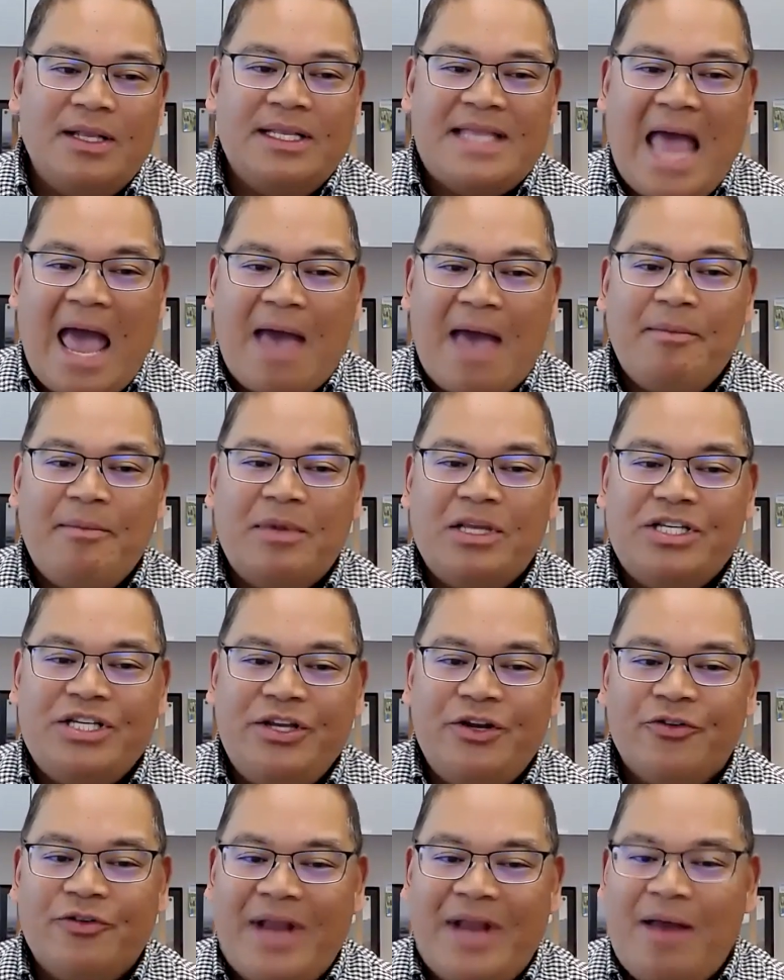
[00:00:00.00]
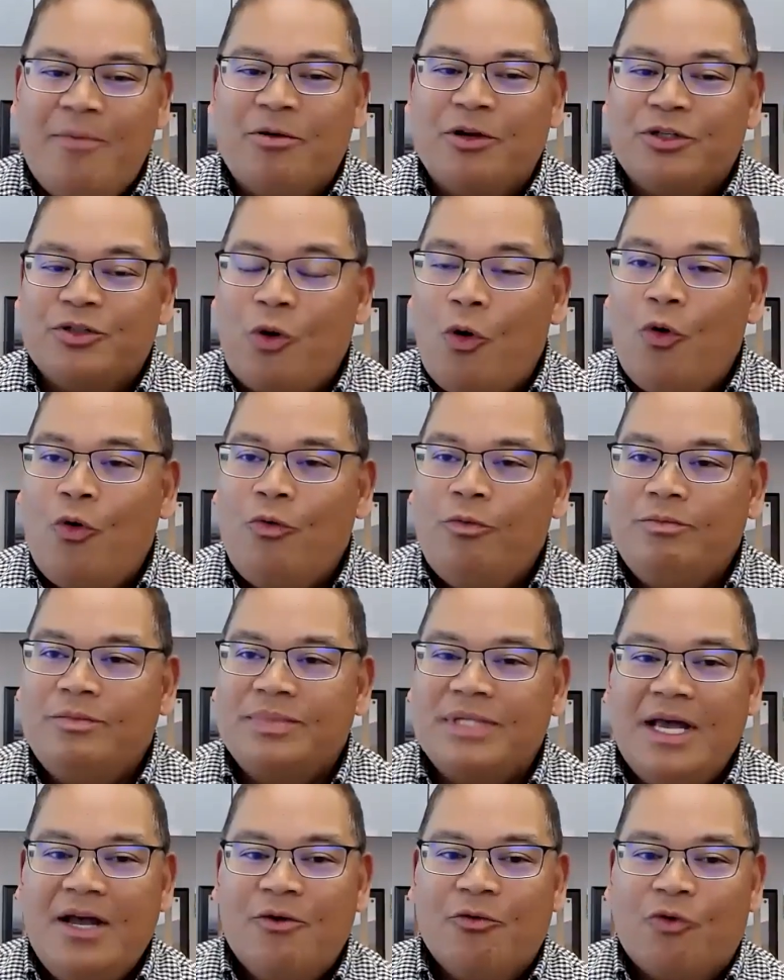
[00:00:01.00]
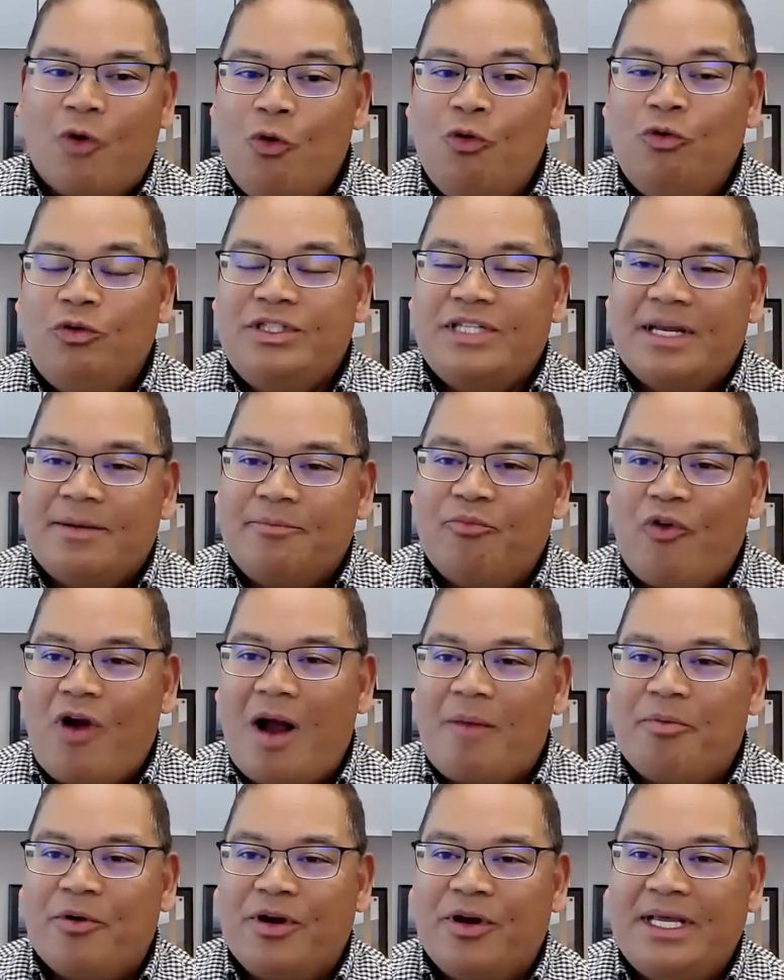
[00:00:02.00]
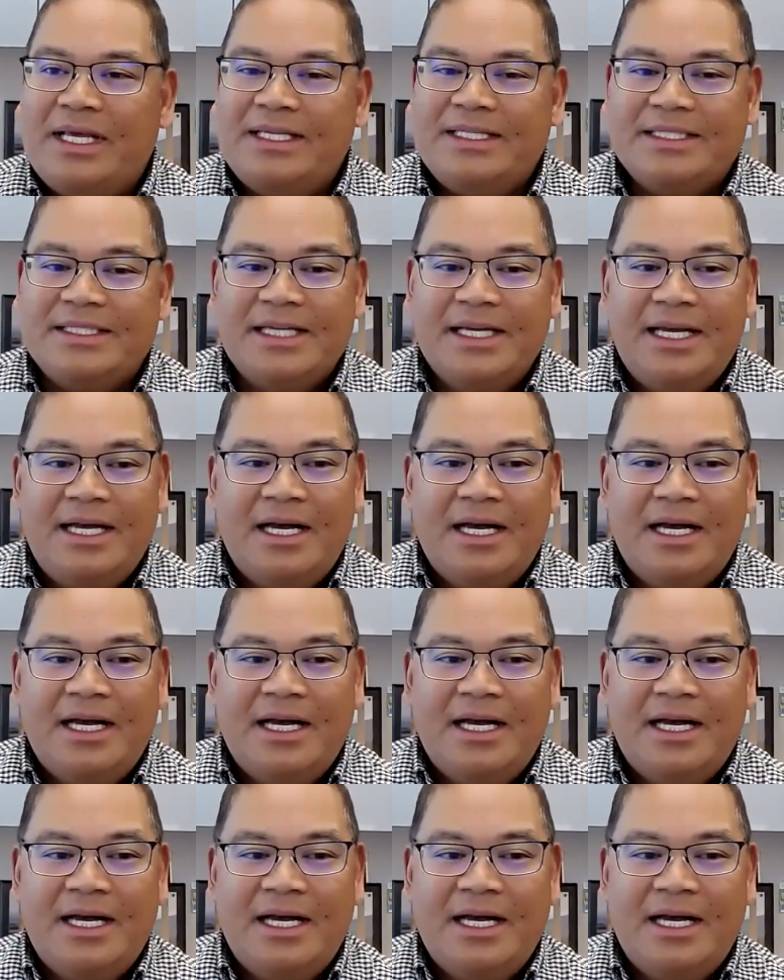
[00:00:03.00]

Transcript: damaging your neighbor's homes, roads, and properties.